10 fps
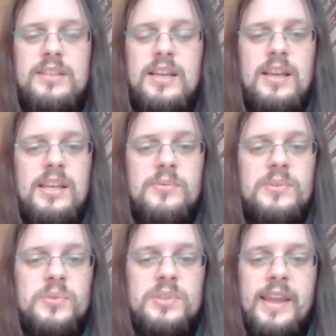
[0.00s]
even if
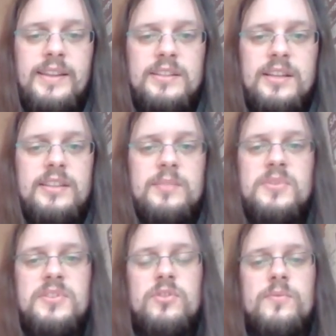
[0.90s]
you take the knight, the
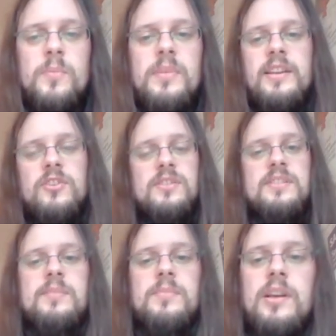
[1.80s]
position for black is just
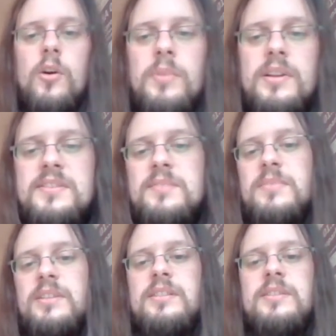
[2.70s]
simply hopeless.
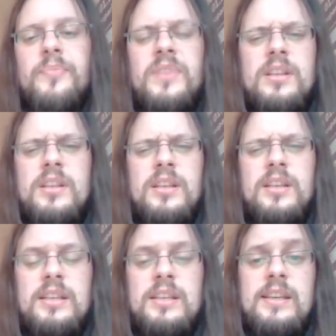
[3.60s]
But
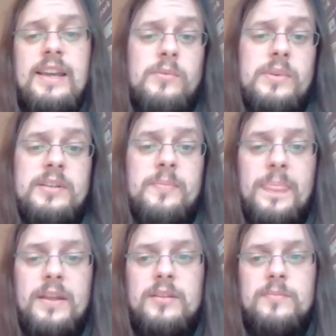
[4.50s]
anyway,
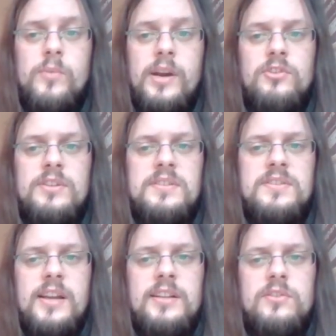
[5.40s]
white just
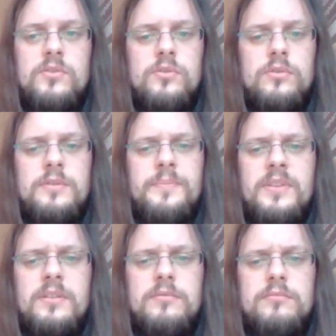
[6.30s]
decided to
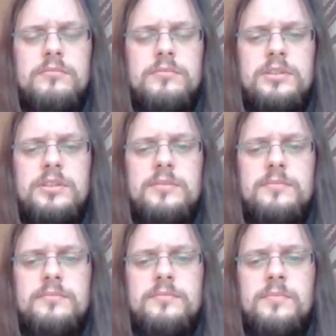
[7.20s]

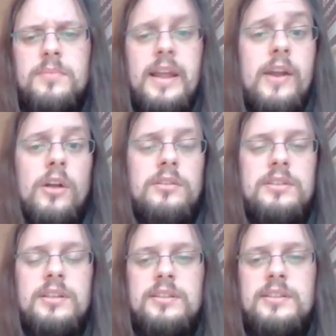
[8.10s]
play on
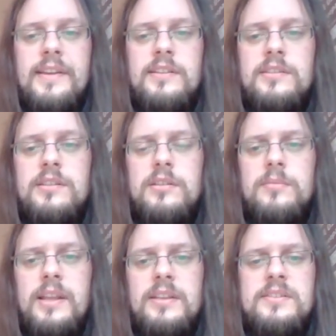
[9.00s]
and attack the
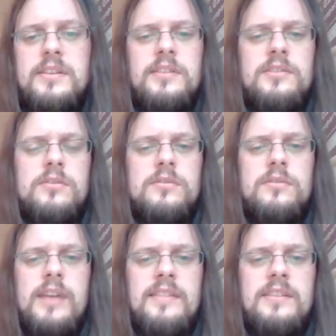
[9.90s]
black's king to
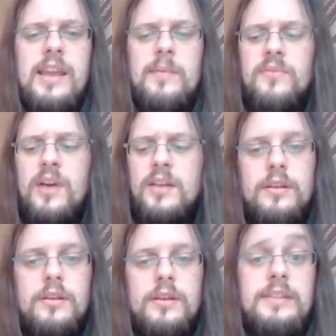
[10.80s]
end the game fast,
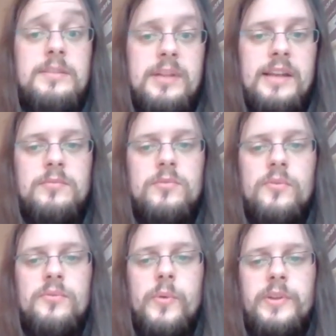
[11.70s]
and he played the move
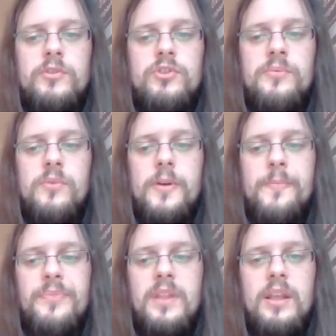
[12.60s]
queen to g4.
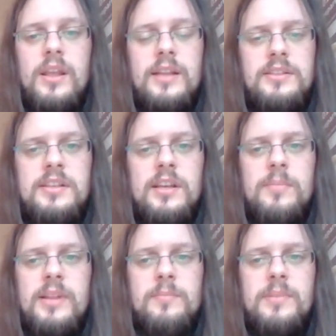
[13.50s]
And here
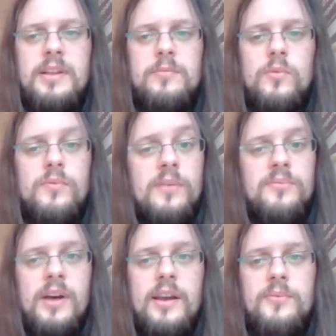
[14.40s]
black played the move
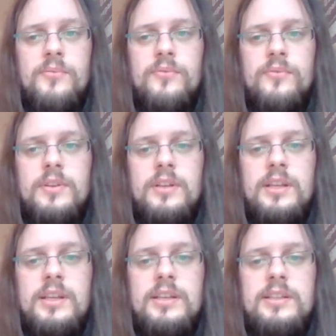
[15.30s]
f5,
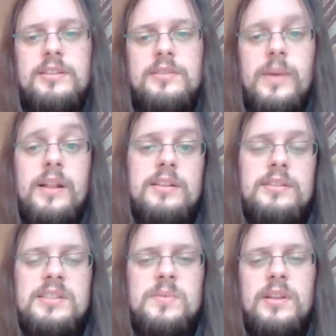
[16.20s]
and well,
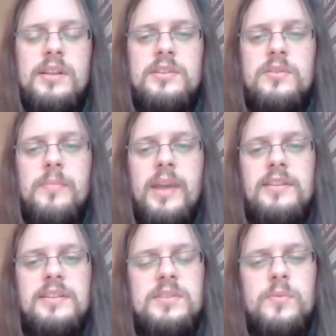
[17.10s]
this will lead to a mate in
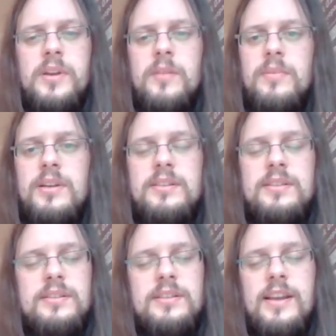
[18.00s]
3, but
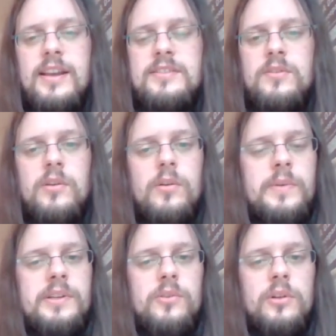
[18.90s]
as I
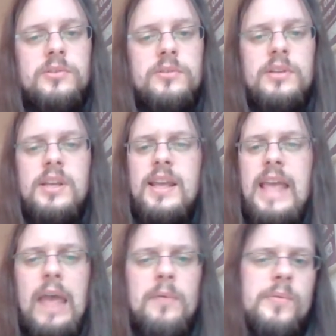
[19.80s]
already told you,
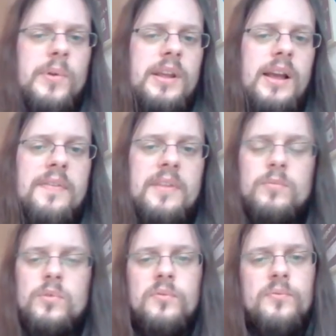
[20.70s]
every other
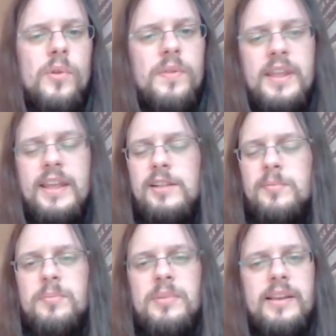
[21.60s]
move wouldn't help
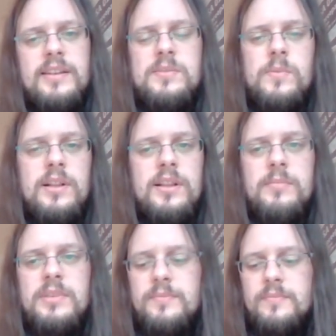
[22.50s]
black as well. I mean,